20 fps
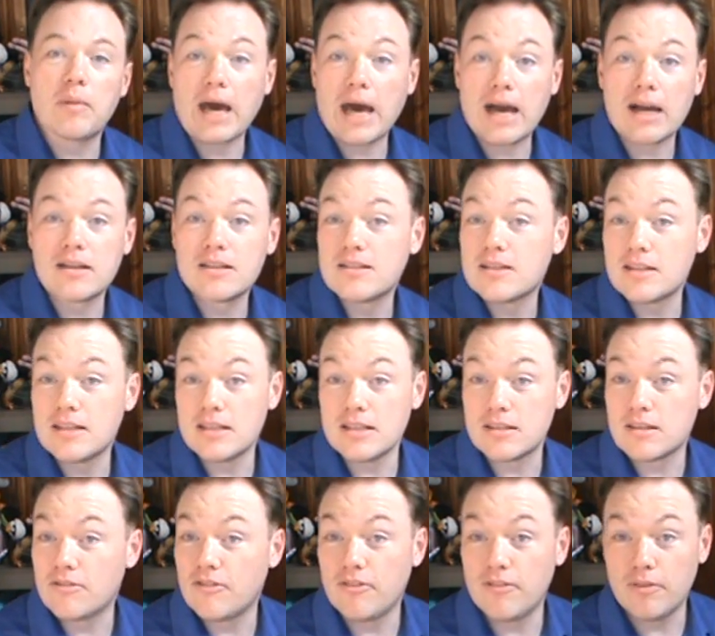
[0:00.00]
back to
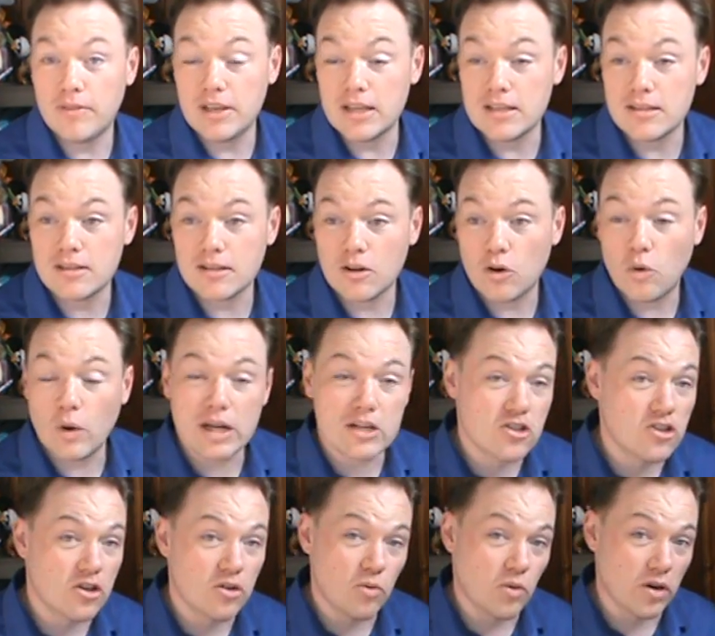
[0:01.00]
these
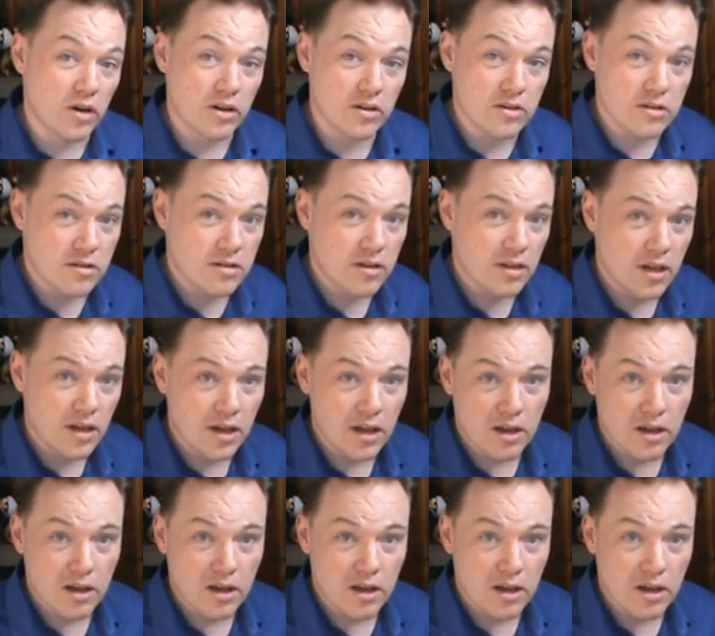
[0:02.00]
question words.